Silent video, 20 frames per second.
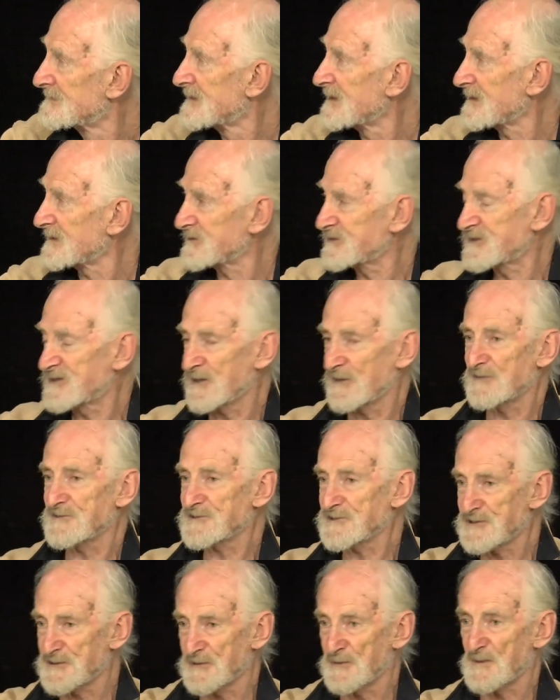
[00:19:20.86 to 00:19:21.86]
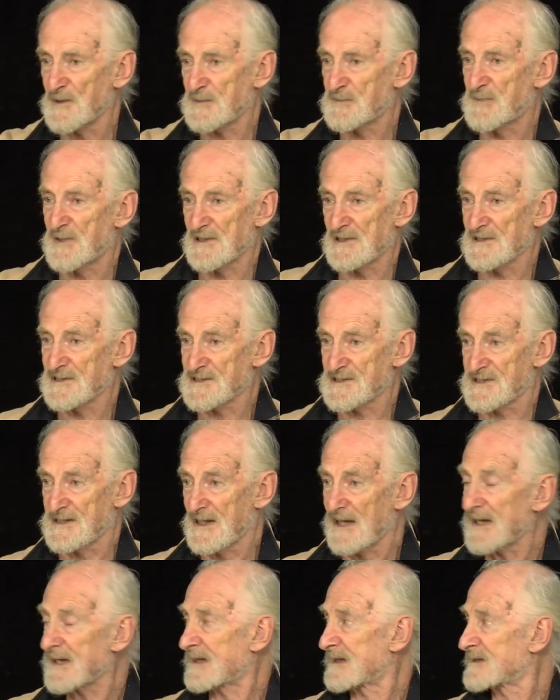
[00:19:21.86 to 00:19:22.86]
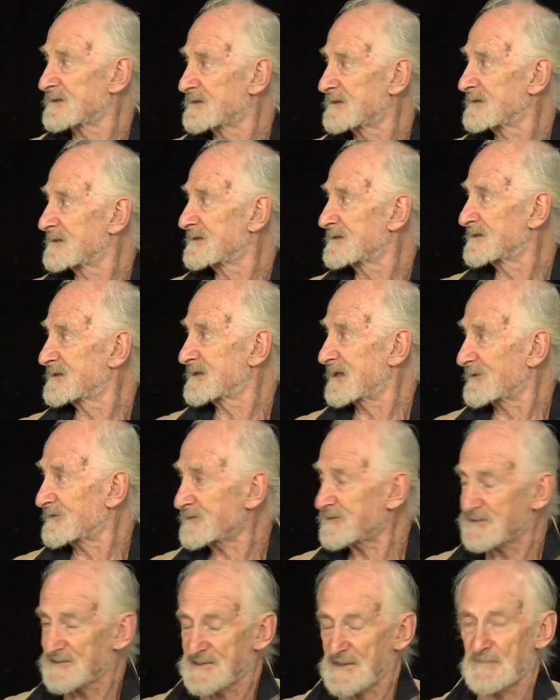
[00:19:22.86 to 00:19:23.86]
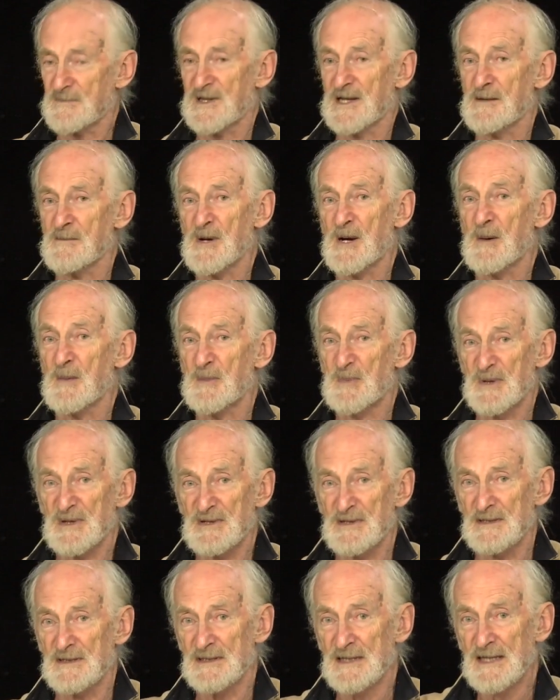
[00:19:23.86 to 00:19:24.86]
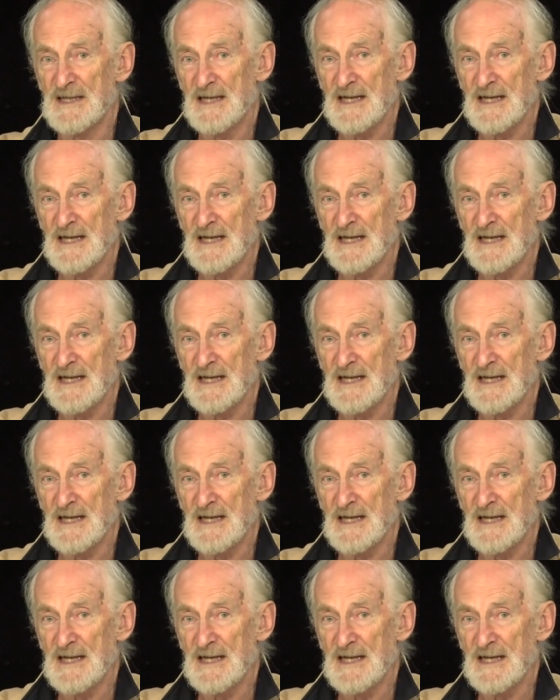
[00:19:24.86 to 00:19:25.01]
It shows you what Bill is like. It tells you something about Bill.